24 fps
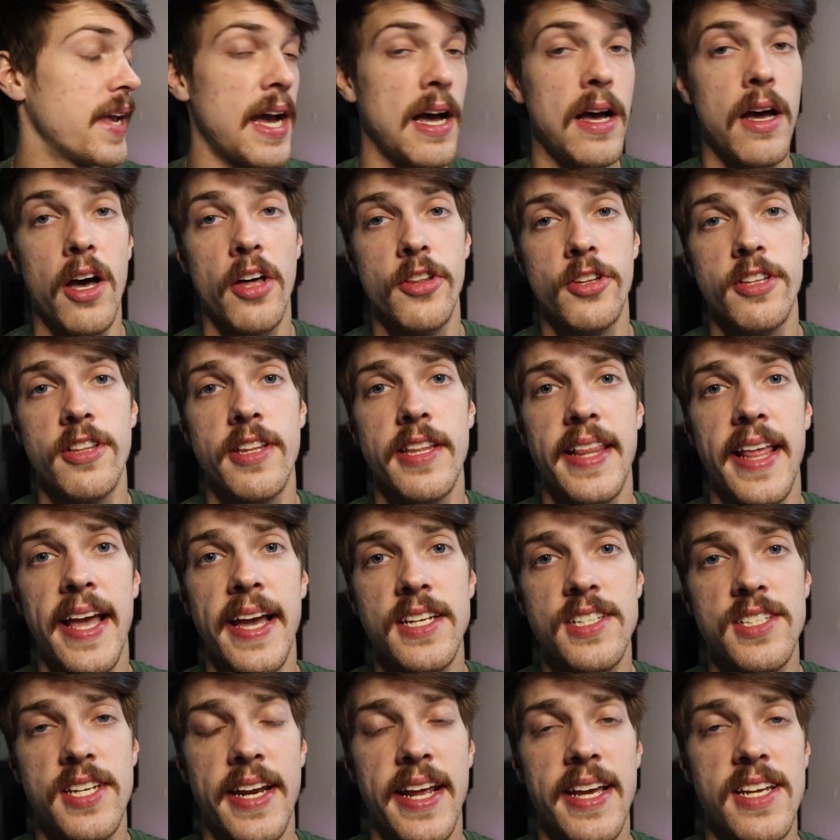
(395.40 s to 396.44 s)
yeah, other than
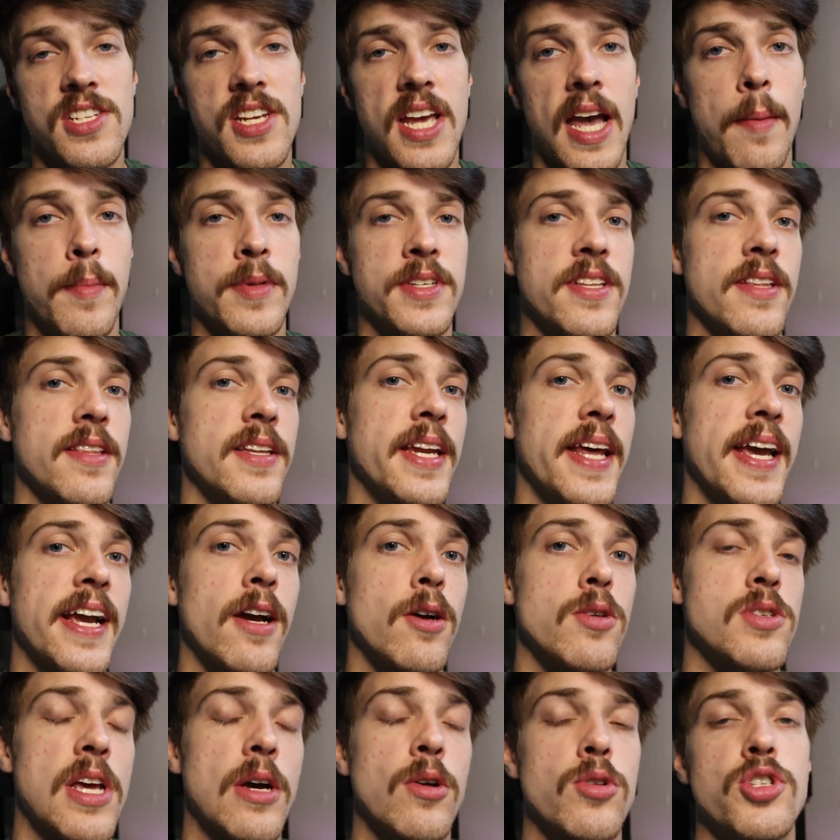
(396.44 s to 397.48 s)
that, today's comment of the day
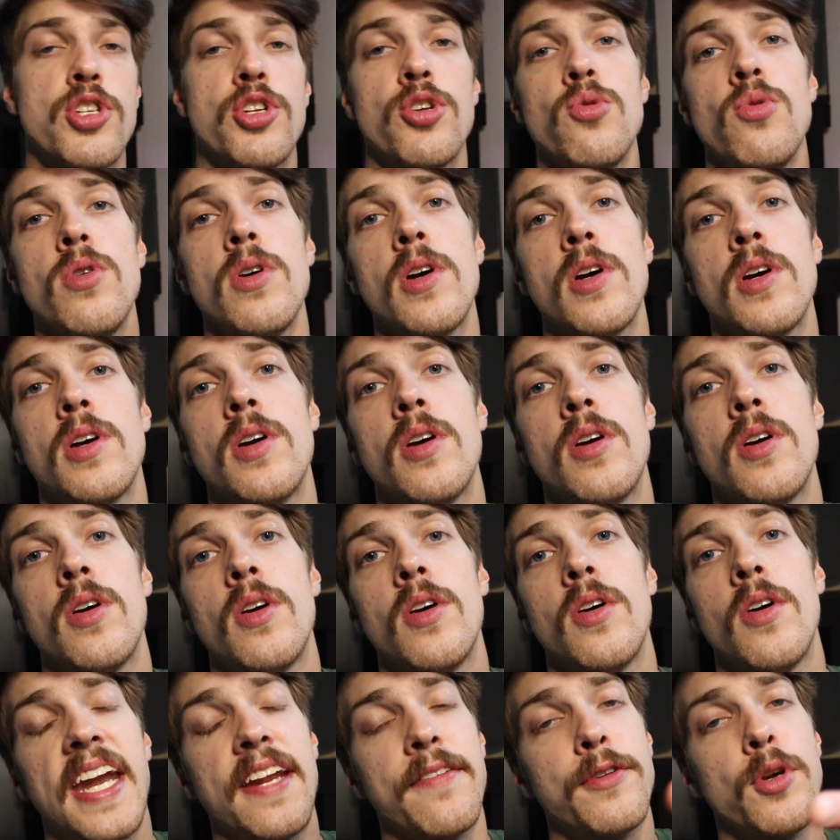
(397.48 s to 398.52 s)
goes out too.
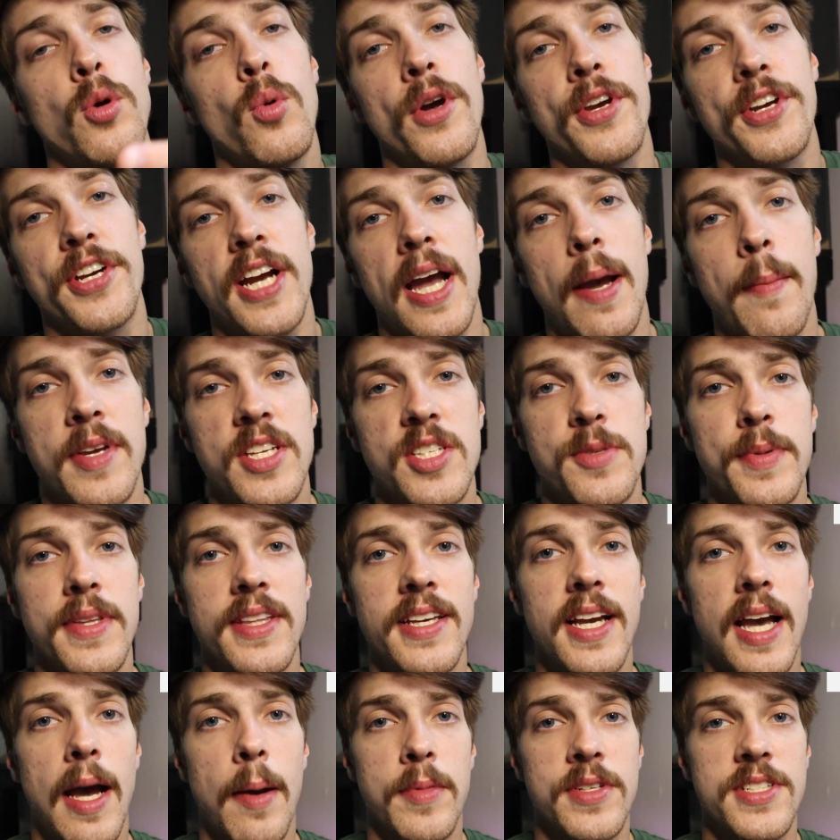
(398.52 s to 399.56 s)
And if you want your comment to be
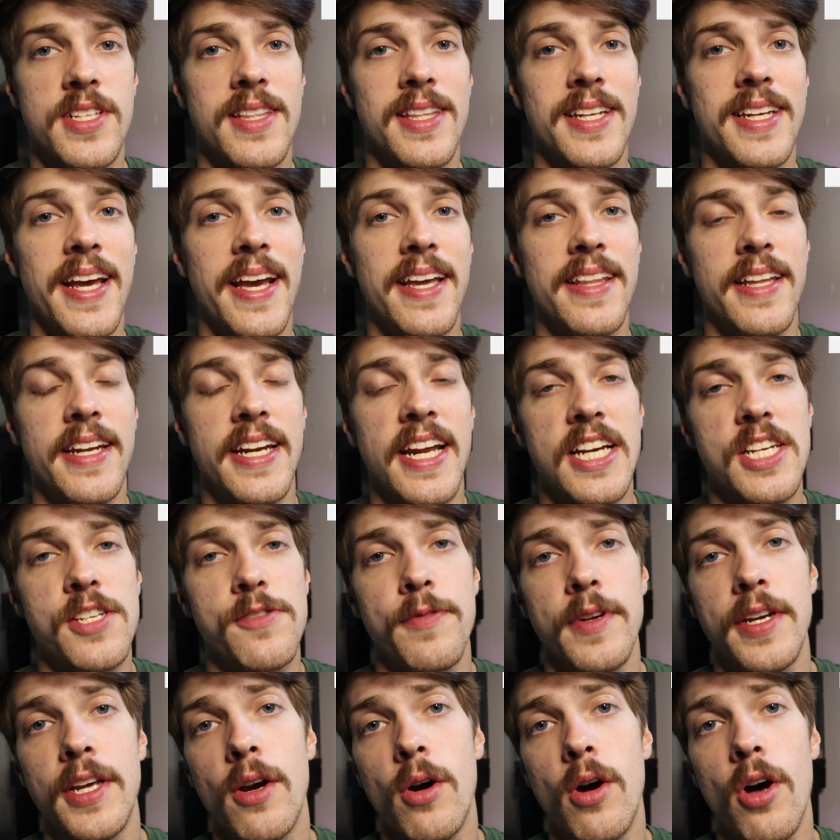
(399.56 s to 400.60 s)
the comment of the day in the next
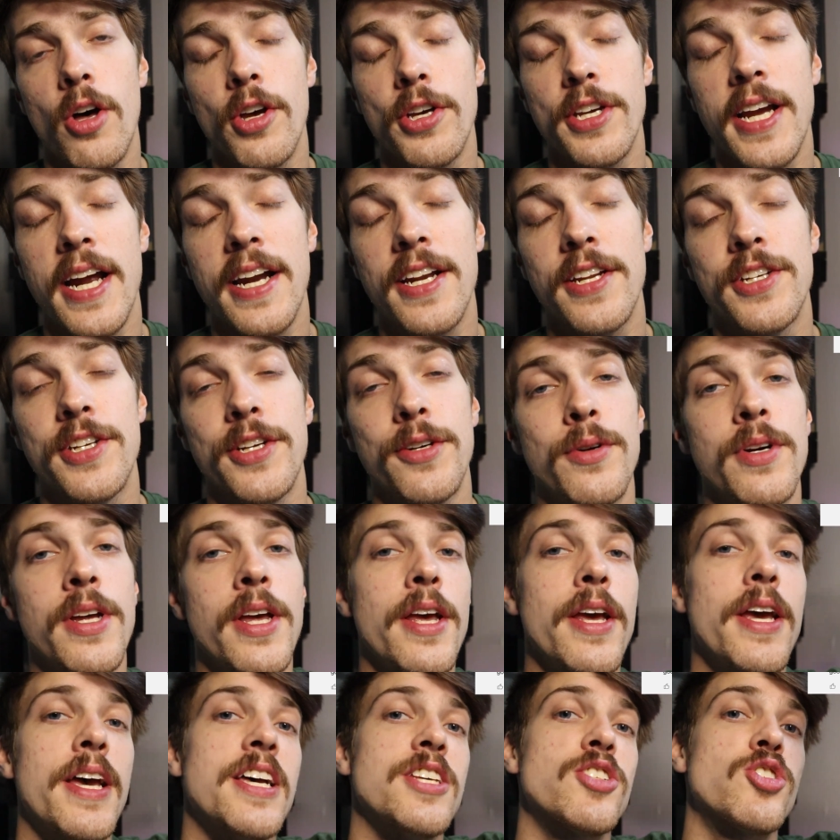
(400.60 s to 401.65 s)
video, all you got to do
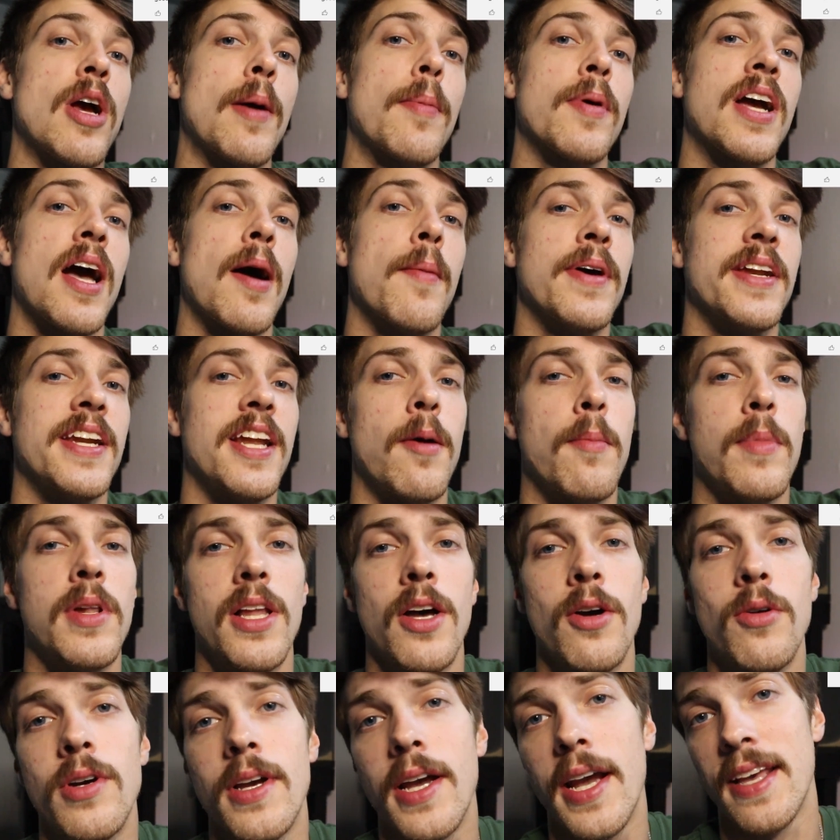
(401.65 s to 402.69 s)
is drop a comment down
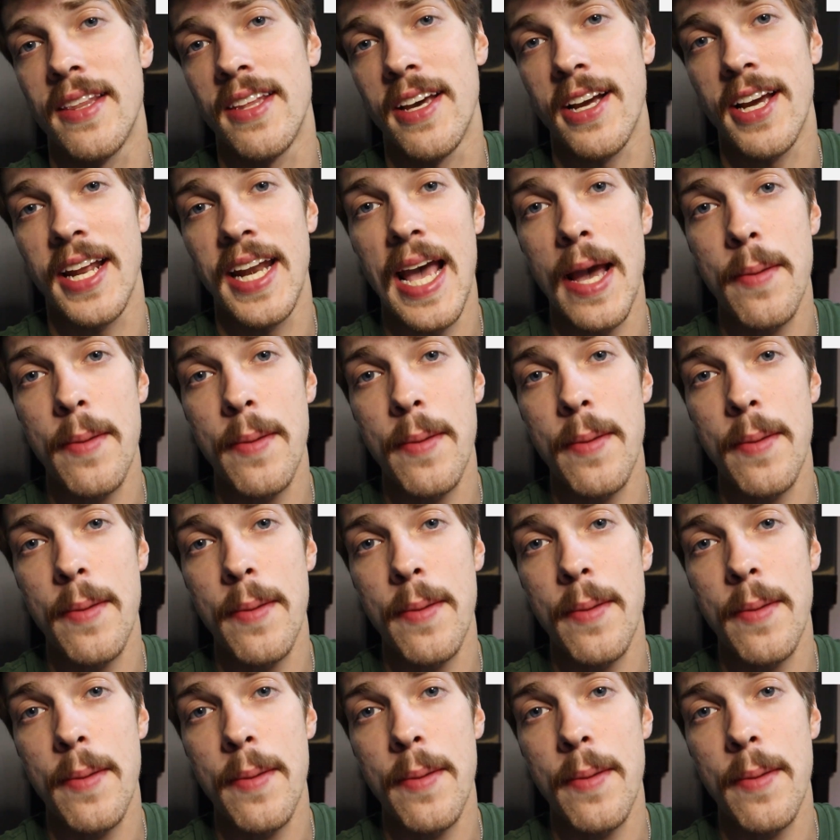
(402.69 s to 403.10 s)
below, and that could